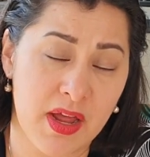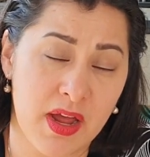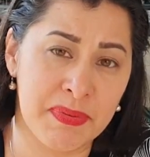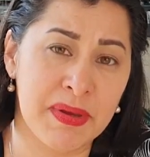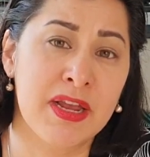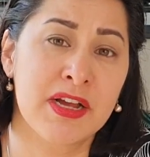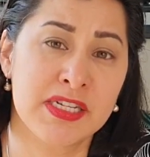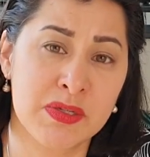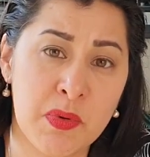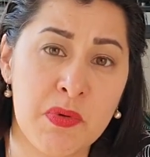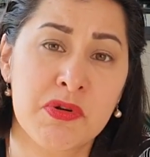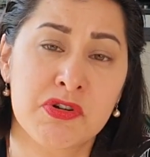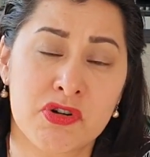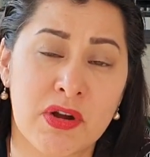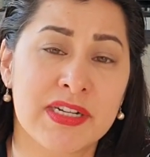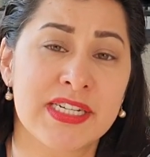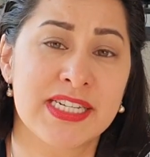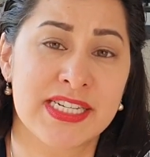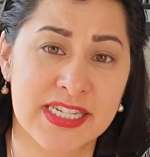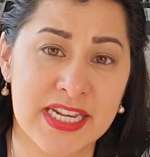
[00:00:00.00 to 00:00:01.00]
Because we were
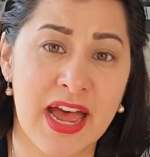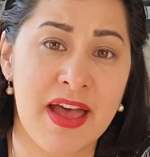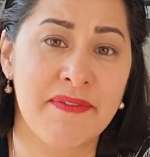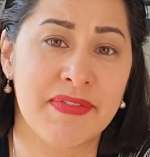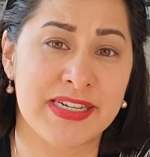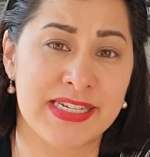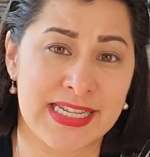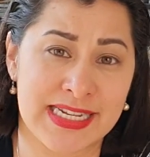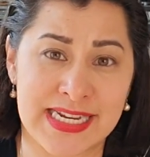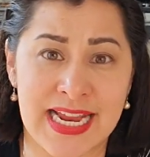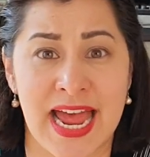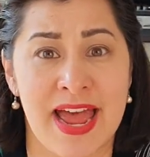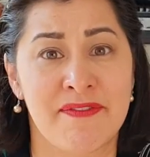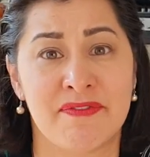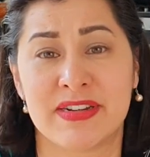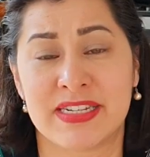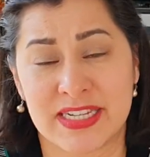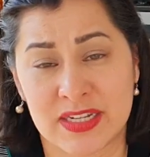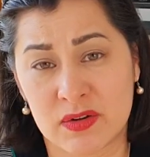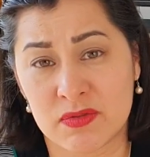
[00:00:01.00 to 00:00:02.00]
trying to service the debt
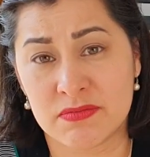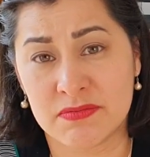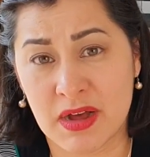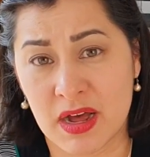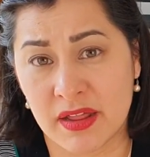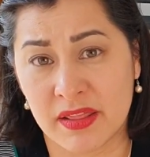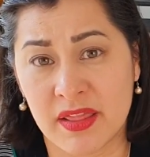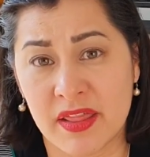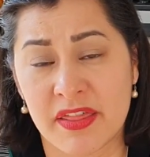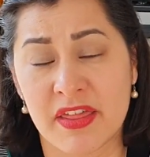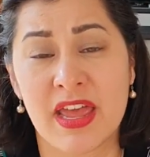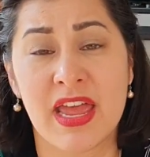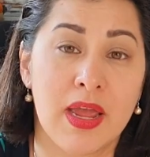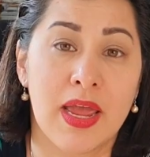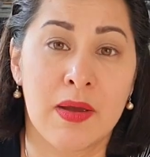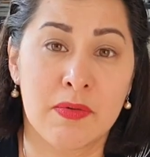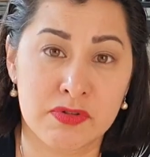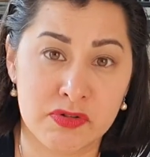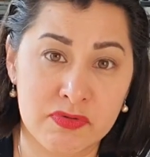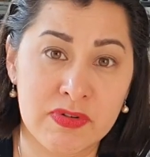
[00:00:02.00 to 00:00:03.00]
every single month,
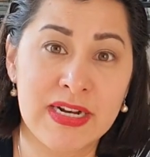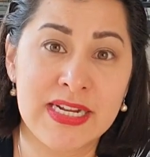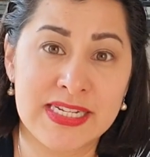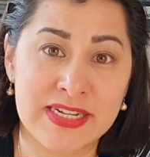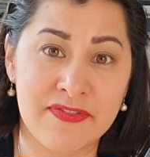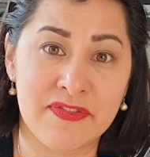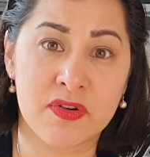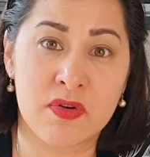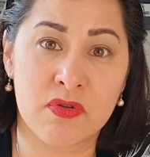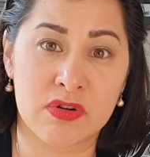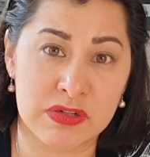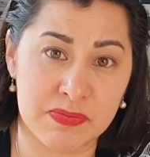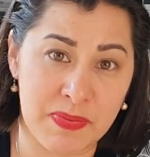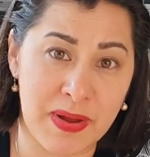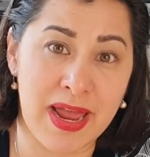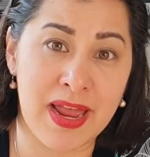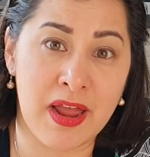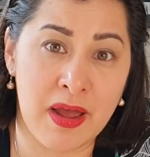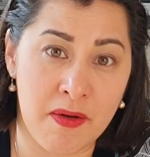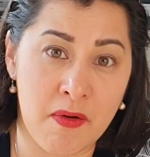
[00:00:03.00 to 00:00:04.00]
it was really difficult to
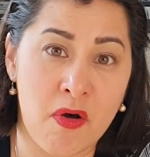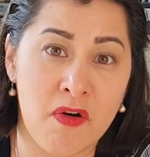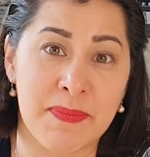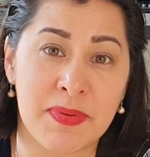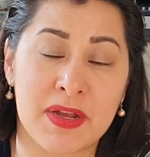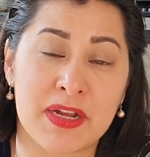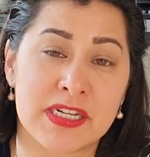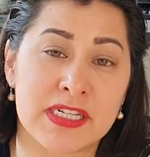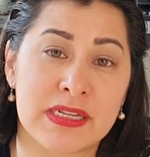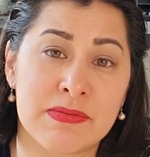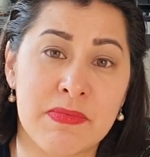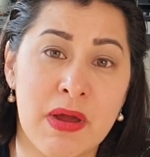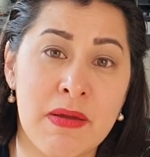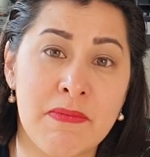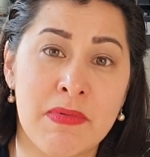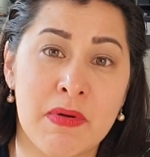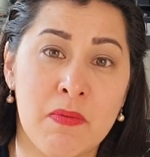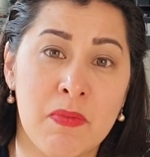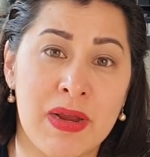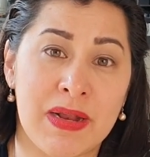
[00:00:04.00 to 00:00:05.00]
pay it off, because the
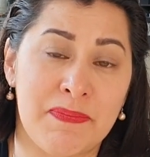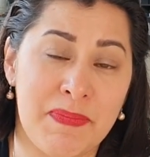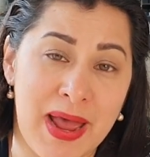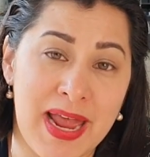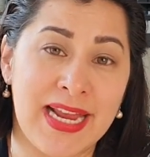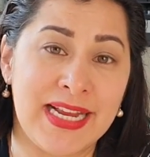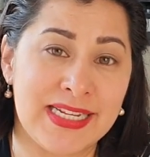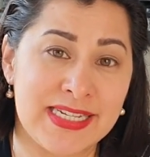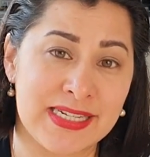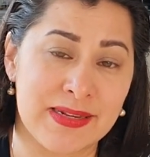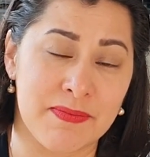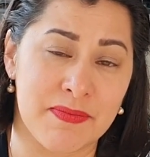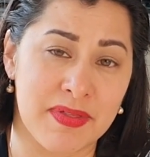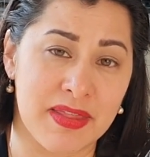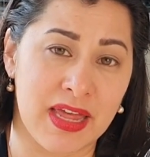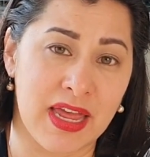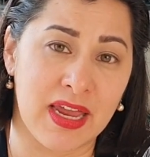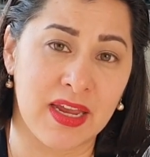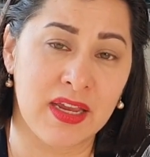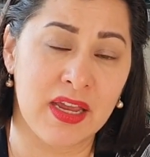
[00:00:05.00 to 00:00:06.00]
moment we paid
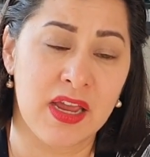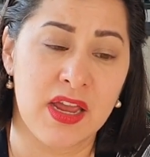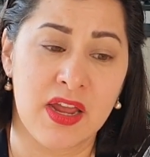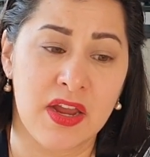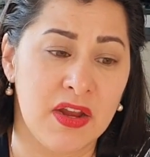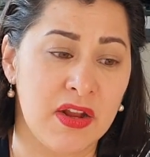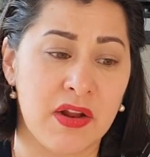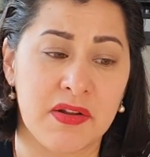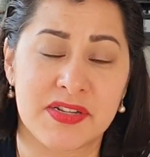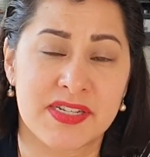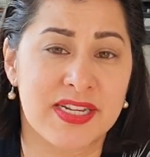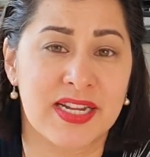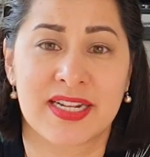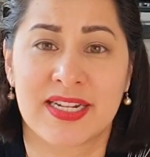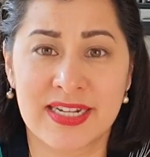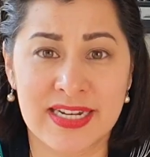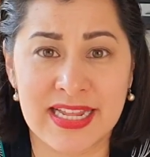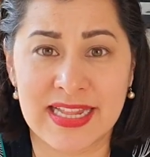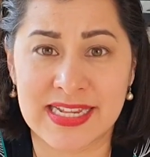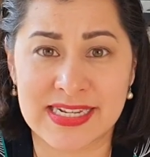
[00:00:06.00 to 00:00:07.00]
something, you know,
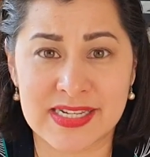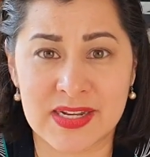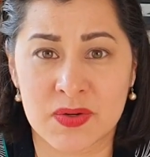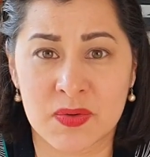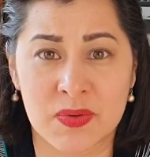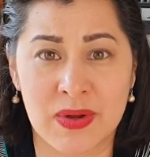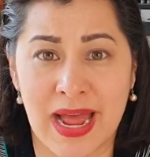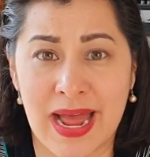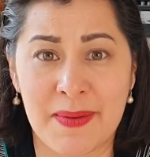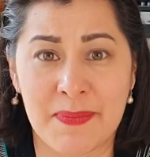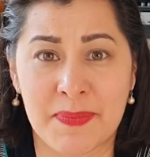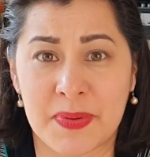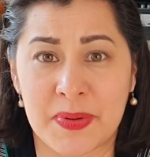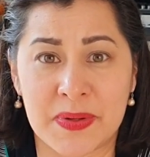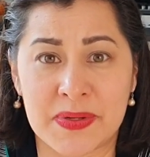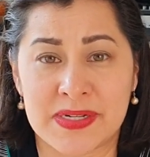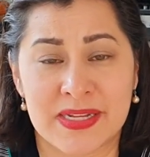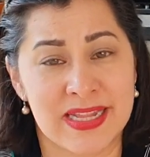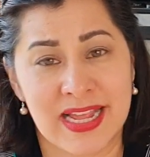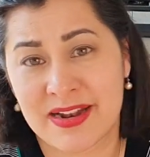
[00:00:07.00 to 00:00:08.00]
suddenly this had all
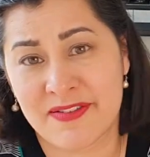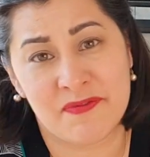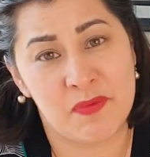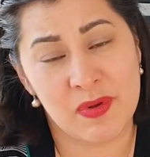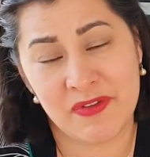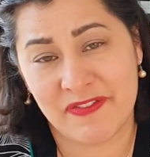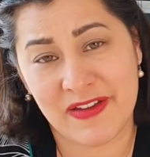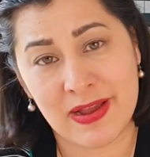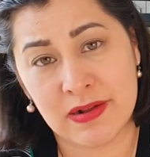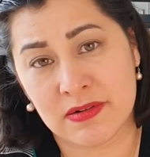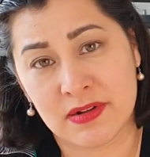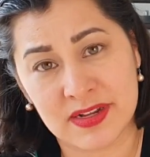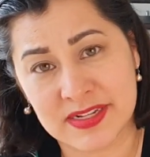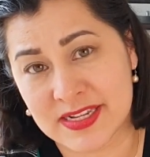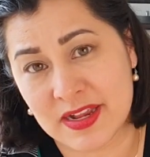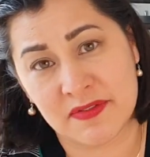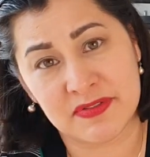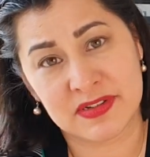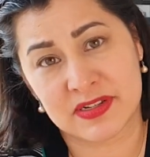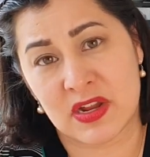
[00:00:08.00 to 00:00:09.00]
happened. And then we found
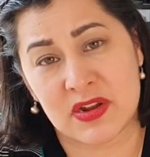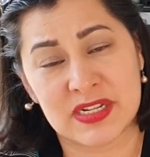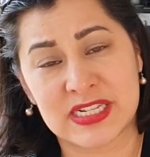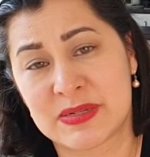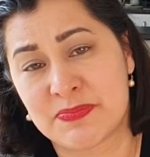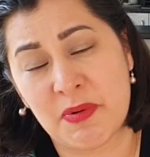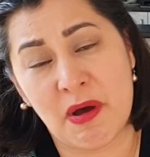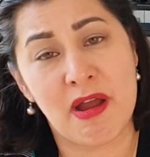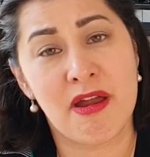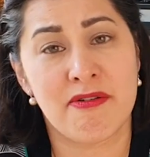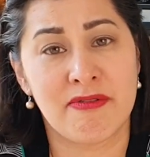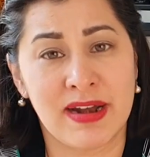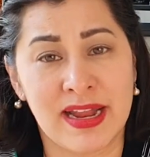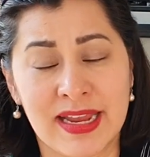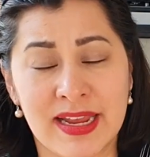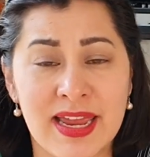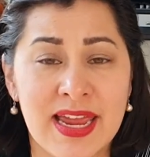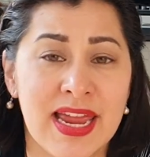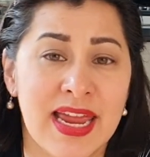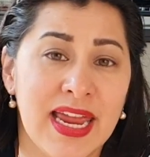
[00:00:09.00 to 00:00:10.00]
ourselves, you know,
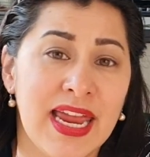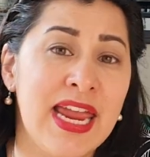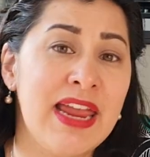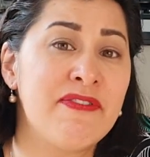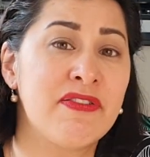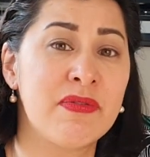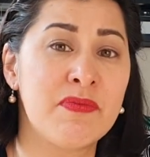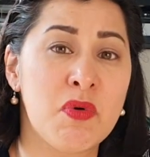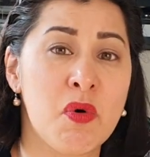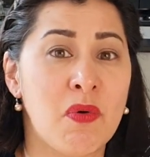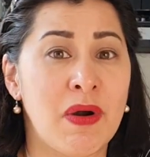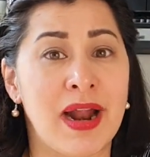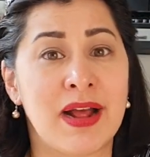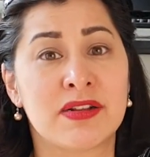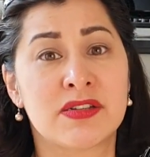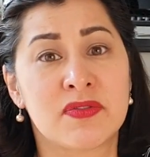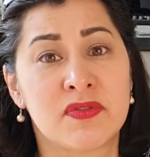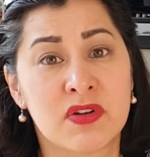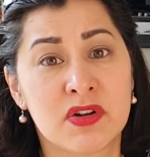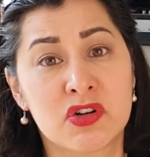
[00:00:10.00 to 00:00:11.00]
spiralling even more
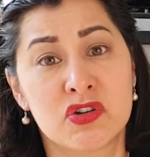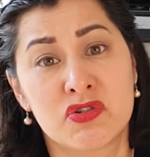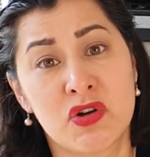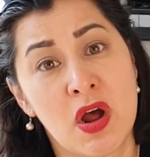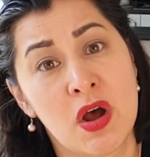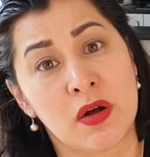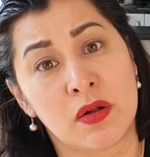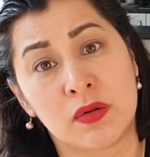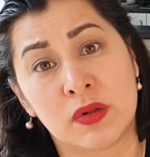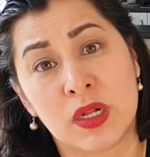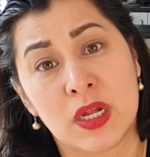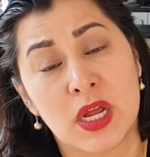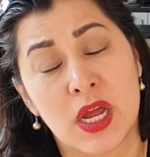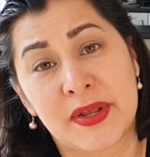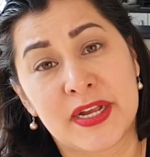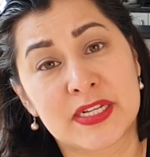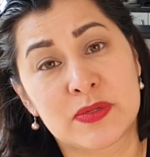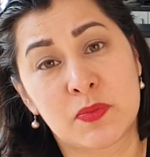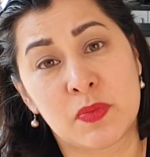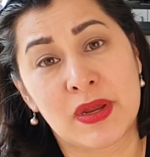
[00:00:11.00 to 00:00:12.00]
out of control,
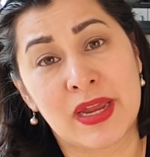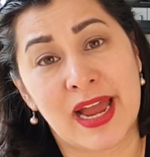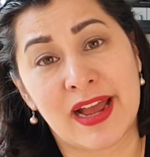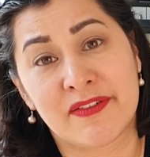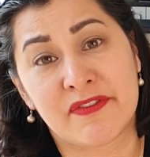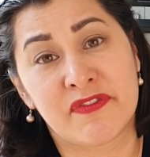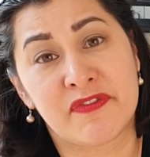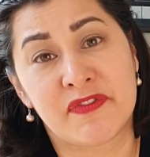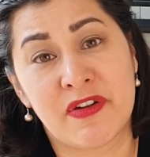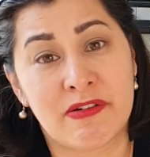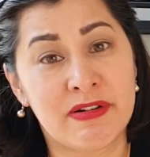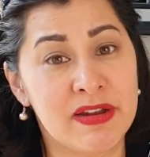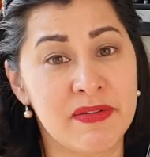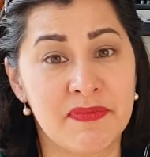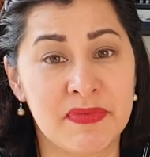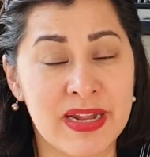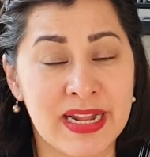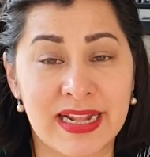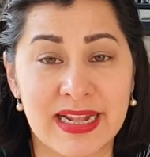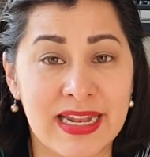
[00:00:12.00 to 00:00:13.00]
because we had
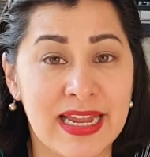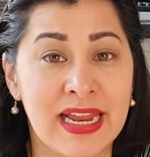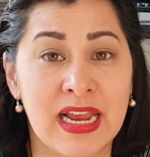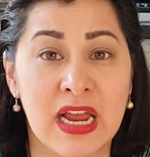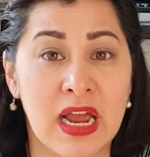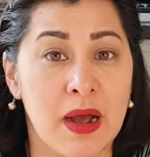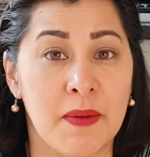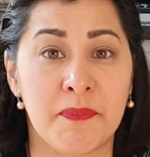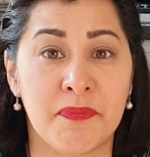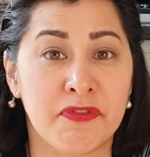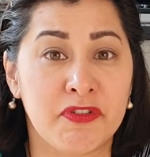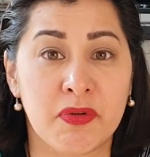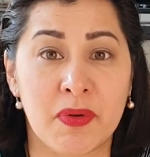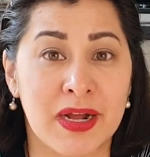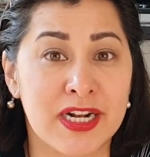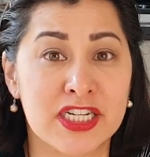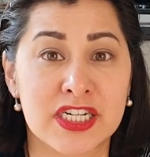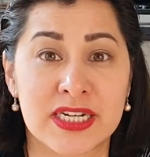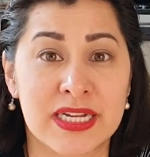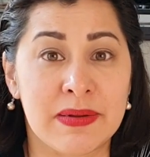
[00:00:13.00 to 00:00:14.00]
very little income to
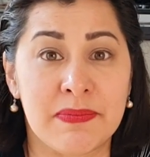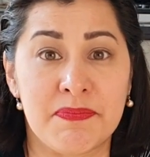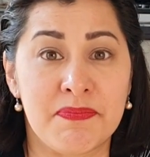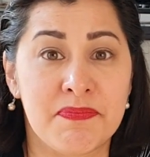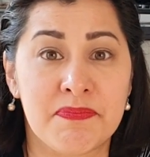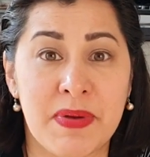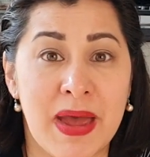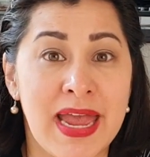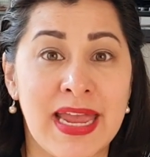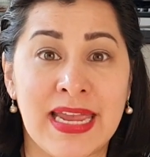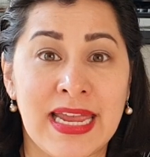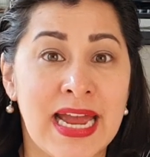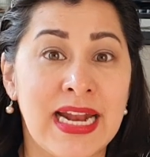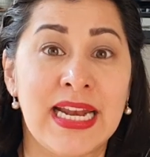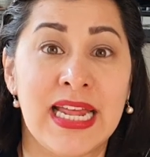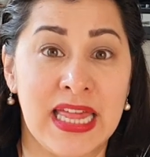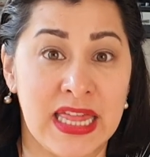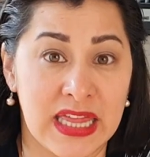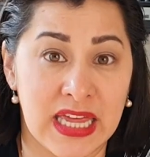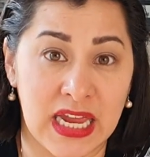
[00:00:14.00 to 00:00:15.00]
actually pay
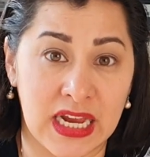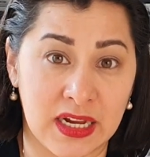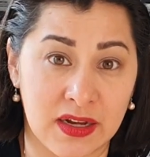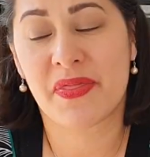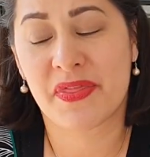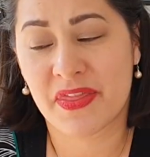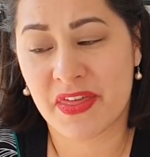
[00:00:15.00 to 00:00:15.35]
anything.